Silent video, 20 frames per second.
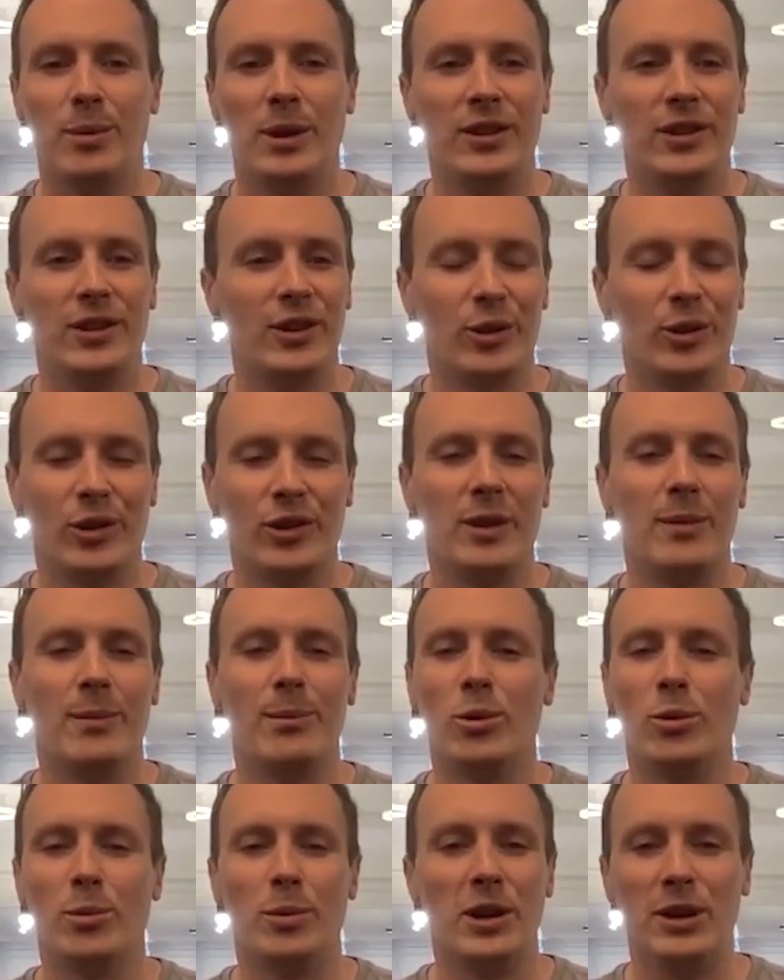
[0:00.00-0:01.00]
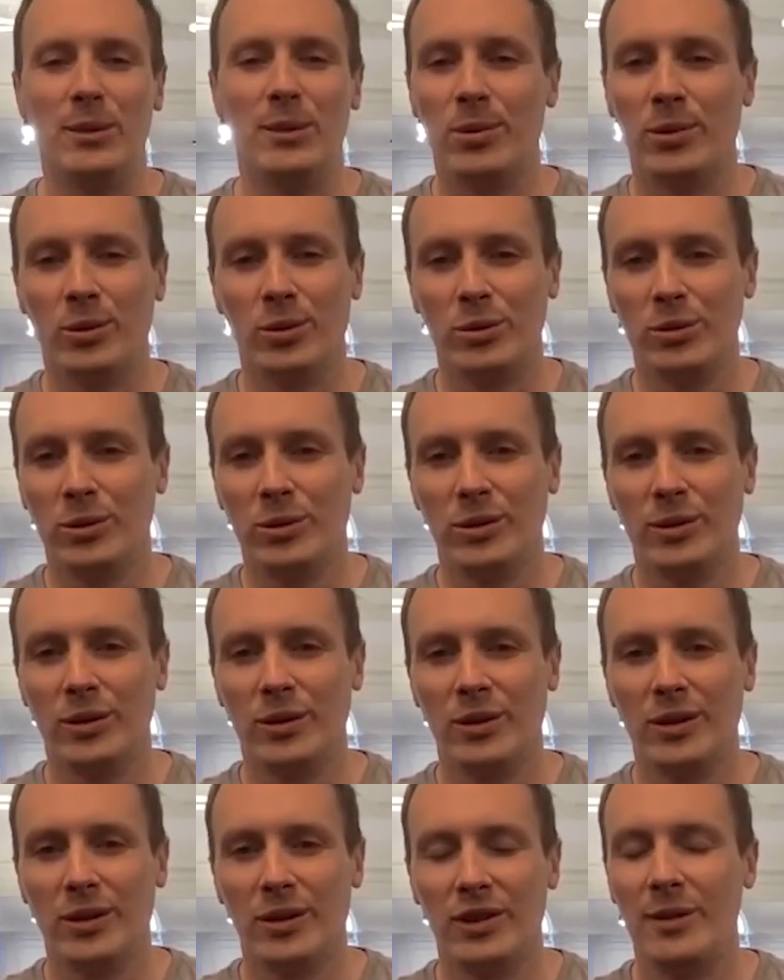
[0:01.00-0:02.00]
but they said well, simple people
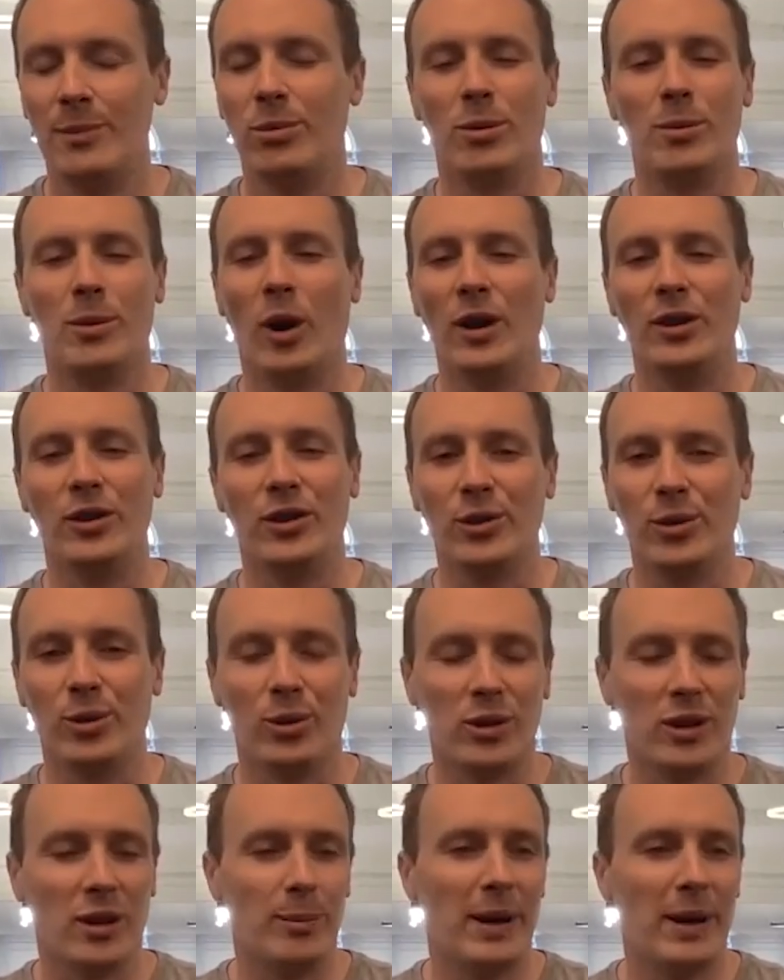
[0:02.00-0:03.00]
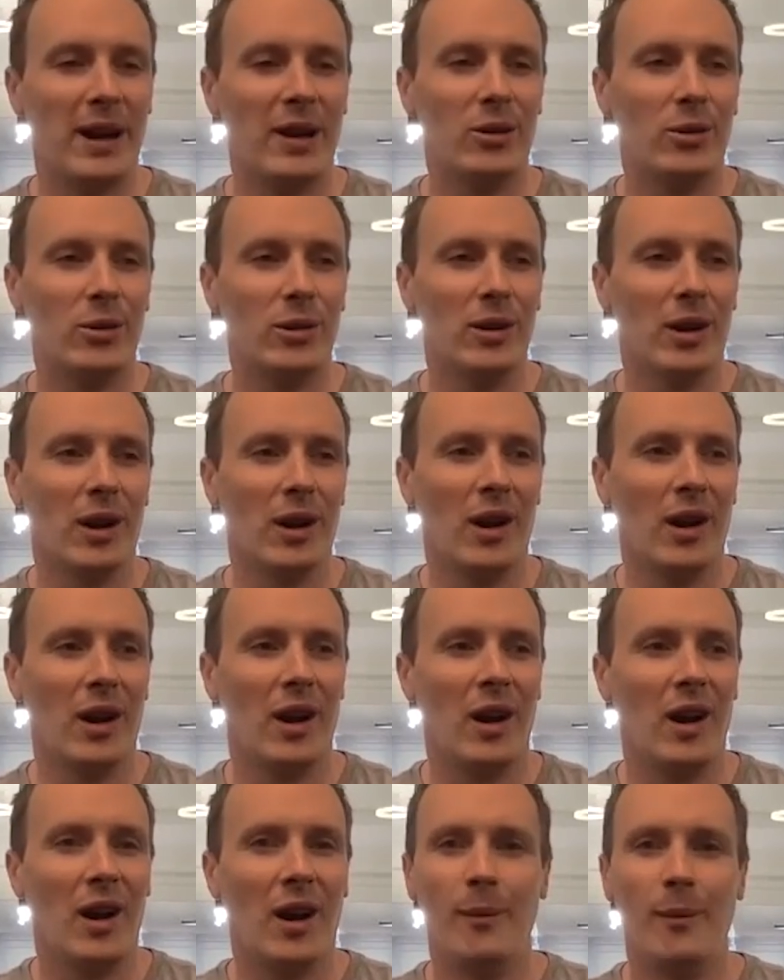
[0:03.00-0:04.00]
simple minds talk about
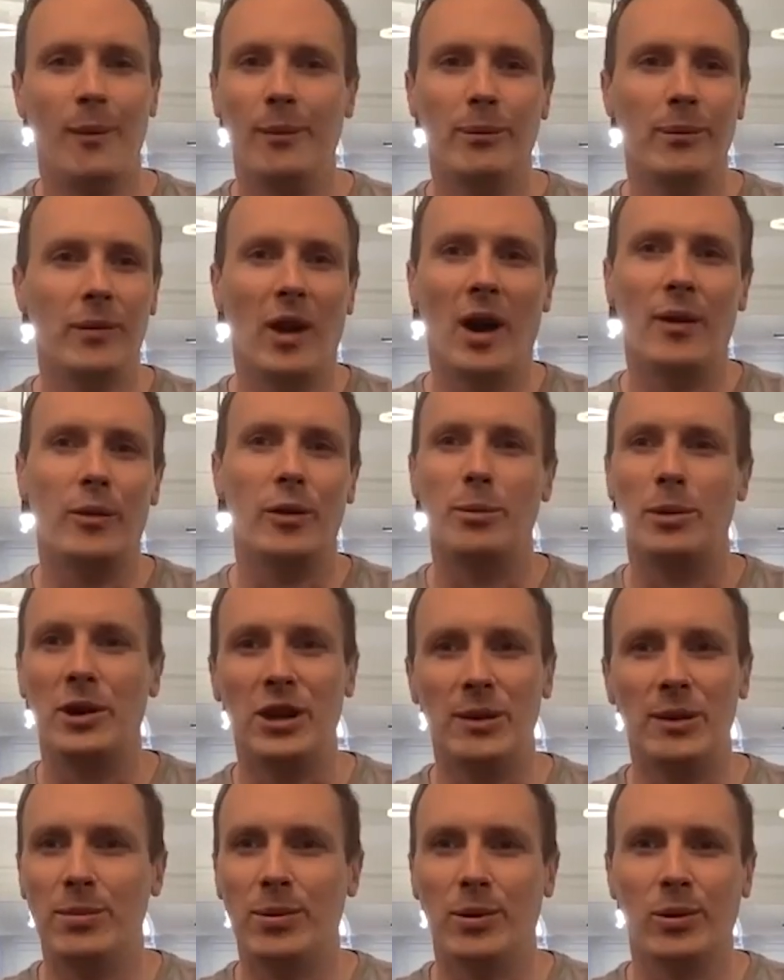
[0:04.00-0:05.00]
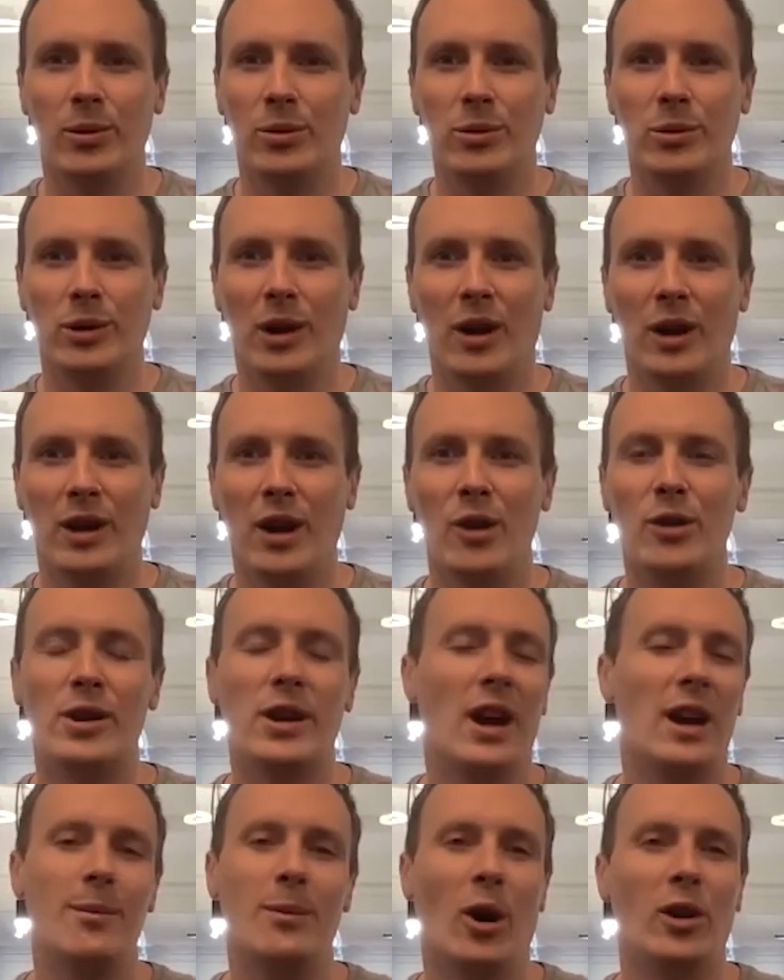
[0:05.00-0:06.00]
um, other people like
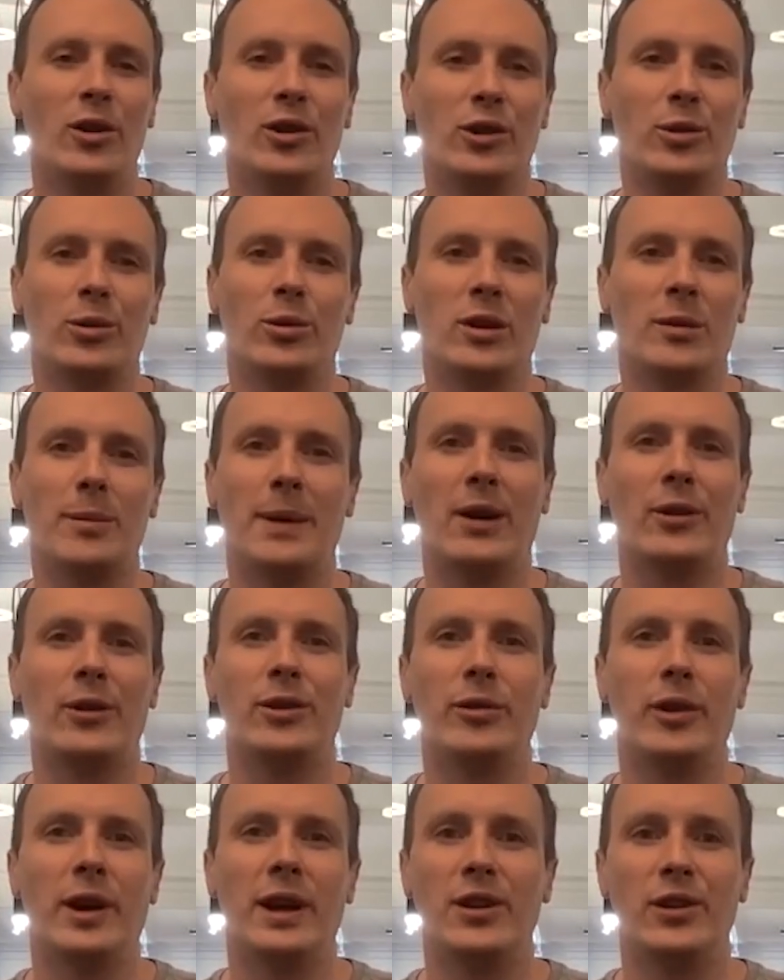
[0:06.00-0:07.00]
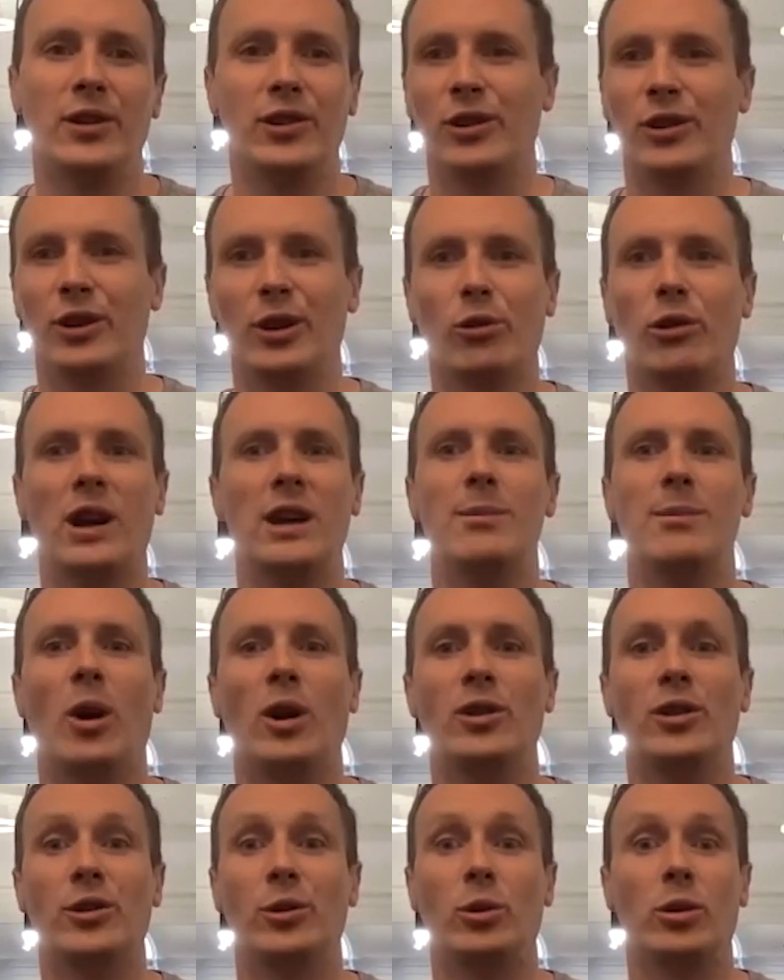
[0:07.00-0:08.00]
okay minds talk about events and great
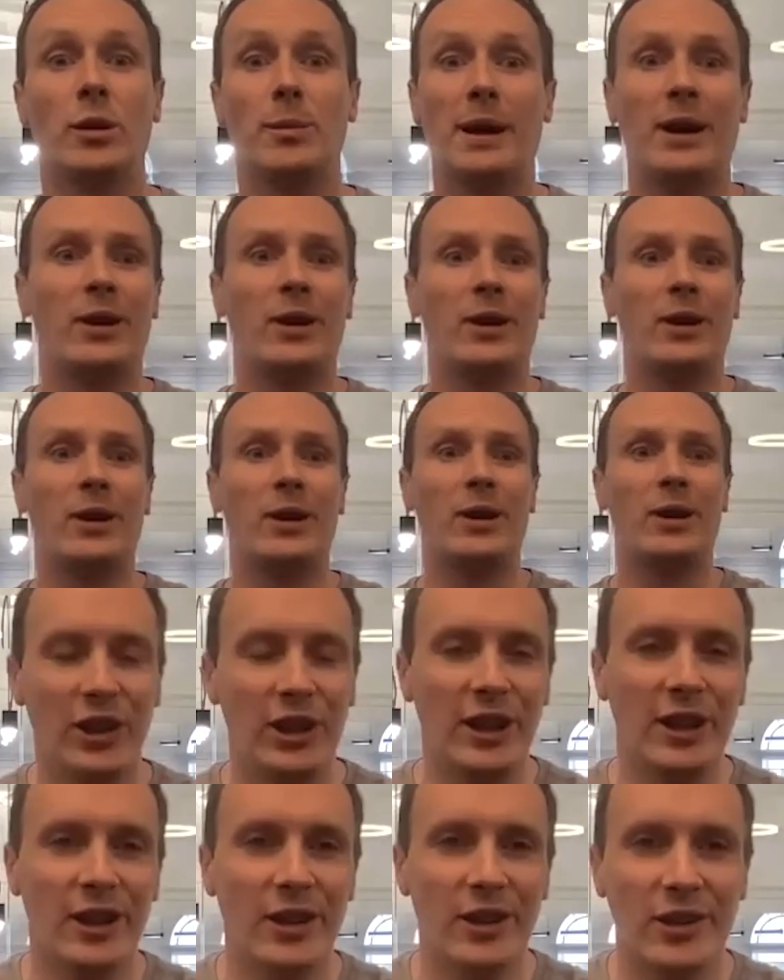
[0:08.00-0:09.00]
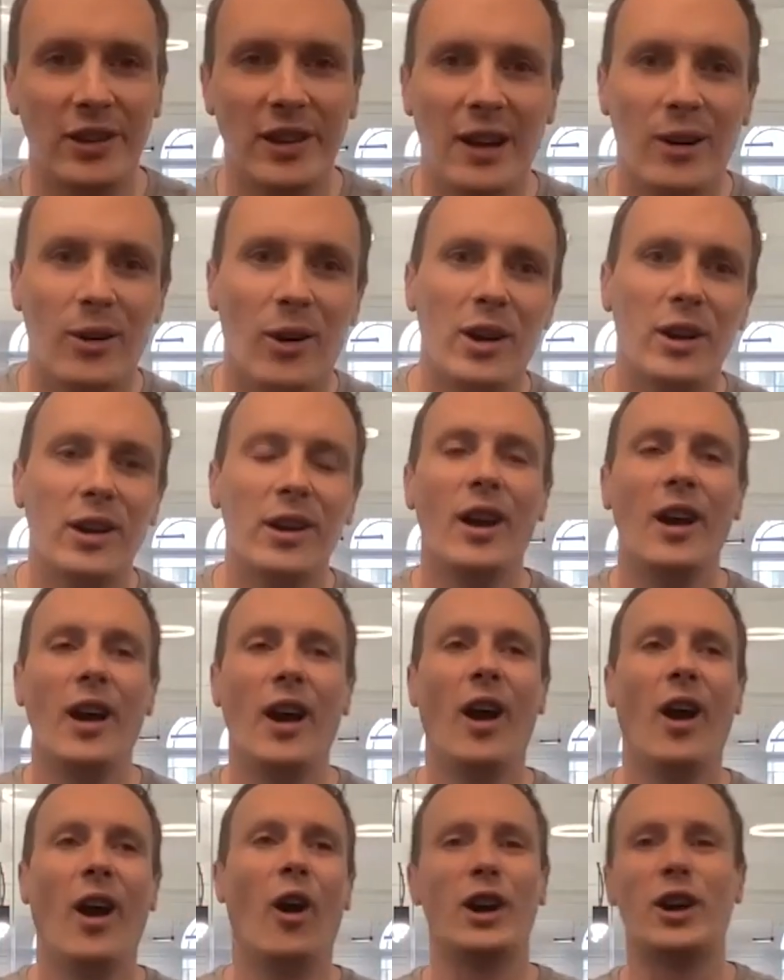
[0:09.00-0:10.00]
minds talk about ideas now i
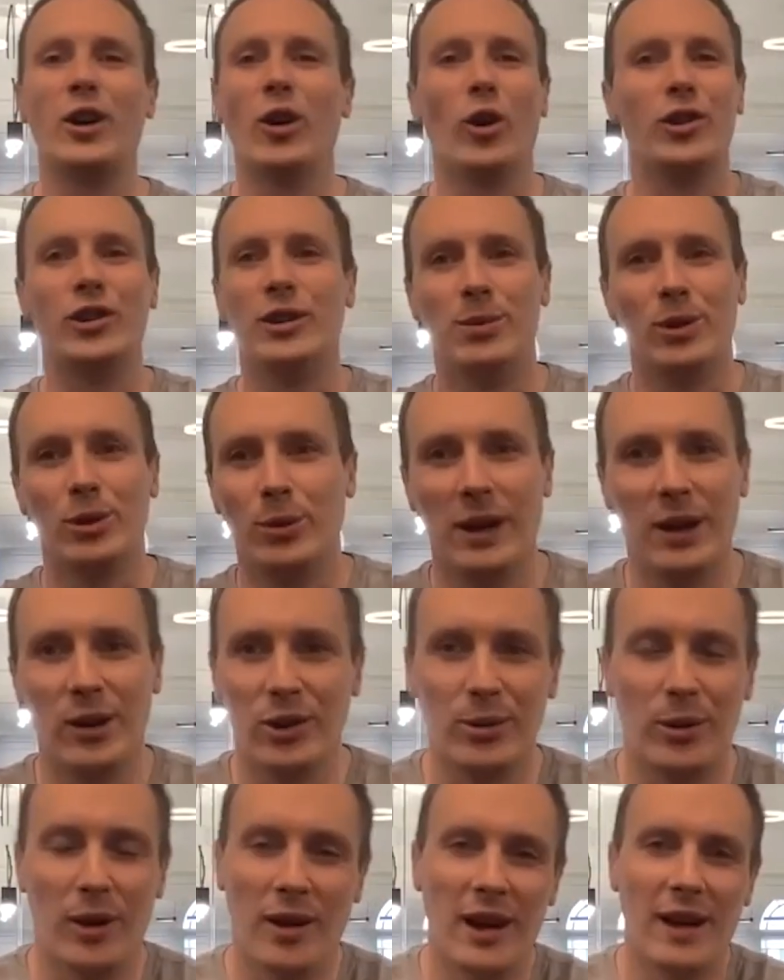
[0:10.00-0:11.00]
i gossip as well so i